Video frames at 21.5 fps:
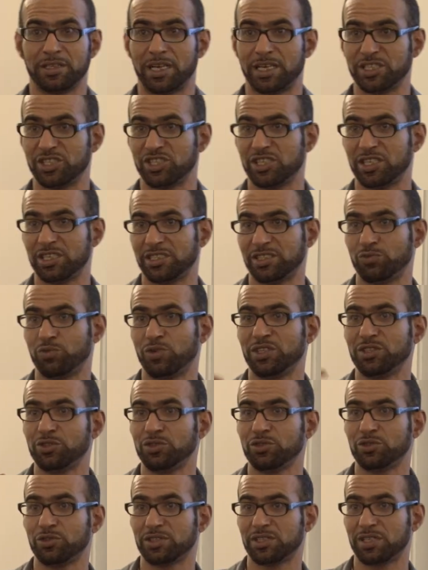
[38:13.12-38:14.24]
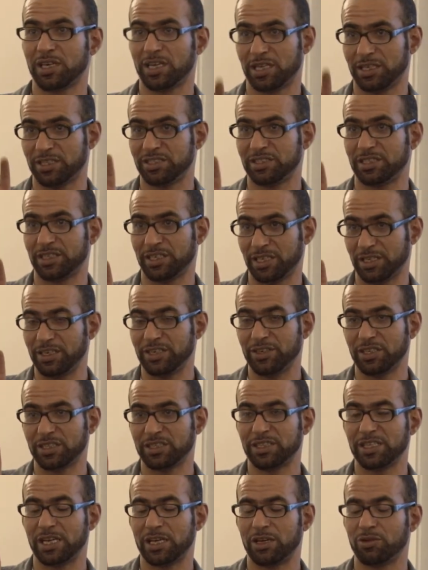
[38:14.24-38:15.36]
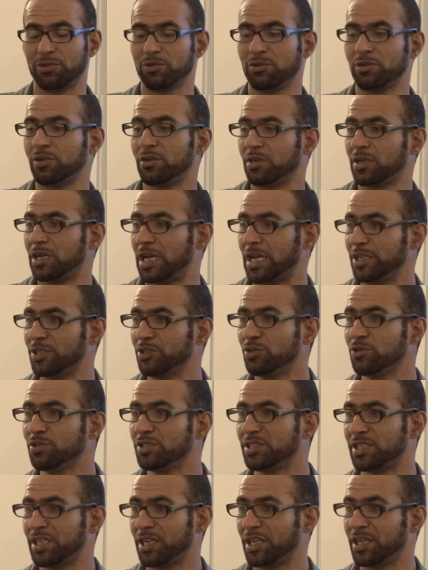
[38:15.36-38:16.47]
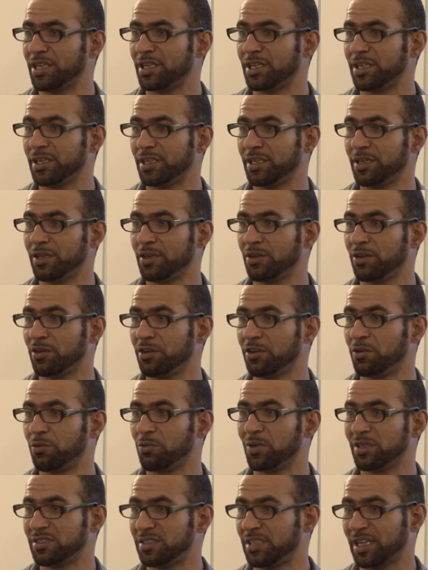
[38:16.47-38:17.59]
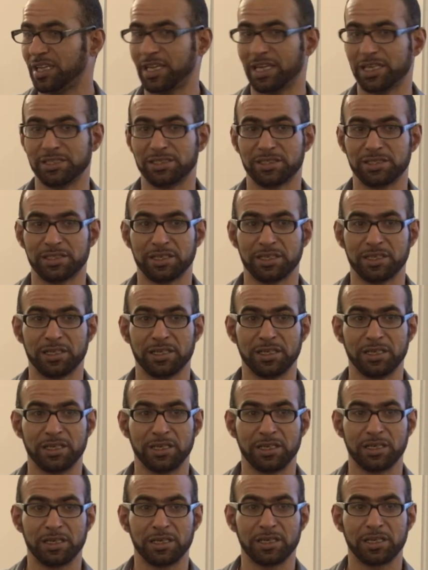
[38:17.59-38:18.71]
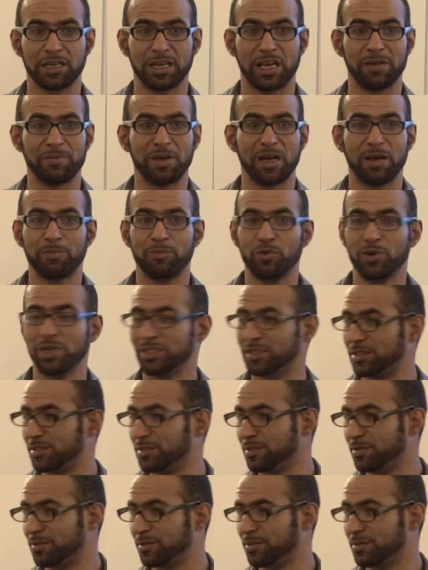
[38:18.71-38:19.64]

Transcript: I just want you to slide, uh, not now, and you see what the kids come up with.